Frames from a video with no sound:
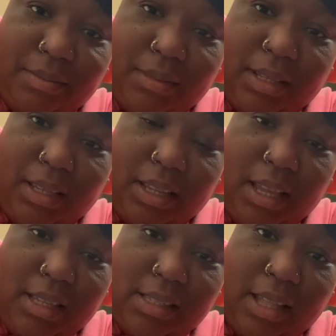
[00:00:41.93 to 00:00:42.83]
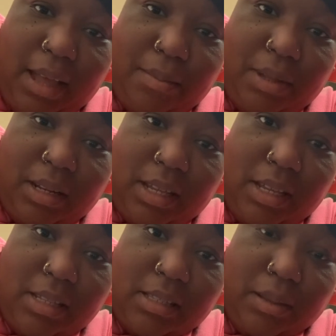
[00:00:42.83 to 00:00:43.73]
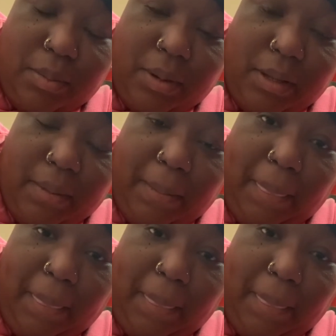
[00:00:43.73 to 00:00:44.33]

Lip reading: It has not been easy, but